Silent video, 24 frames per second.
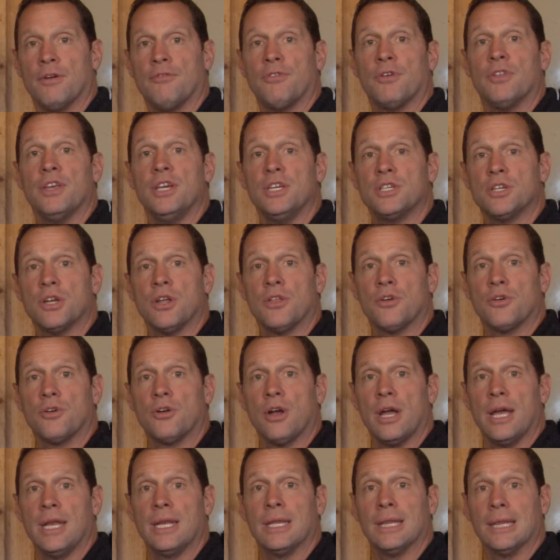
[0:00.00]
For these and other
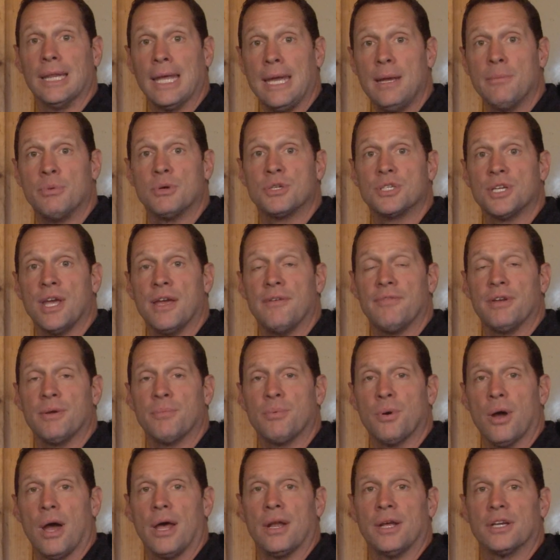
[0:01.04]
great
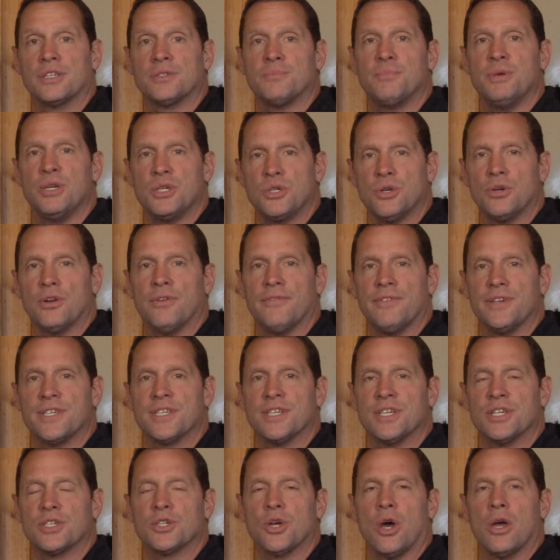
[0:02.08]
labor-saving products, be sure to
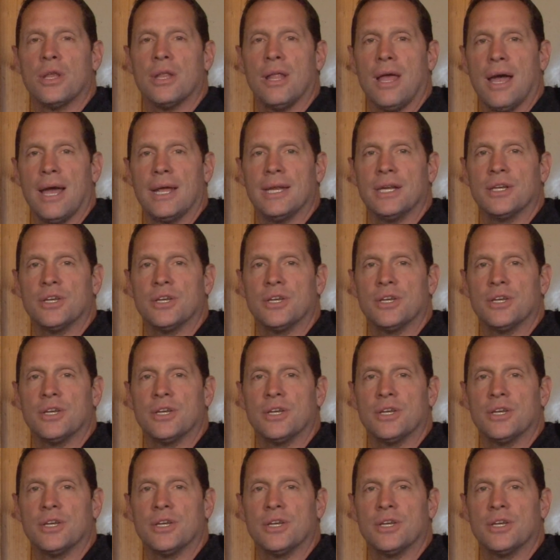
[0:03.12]
visit us online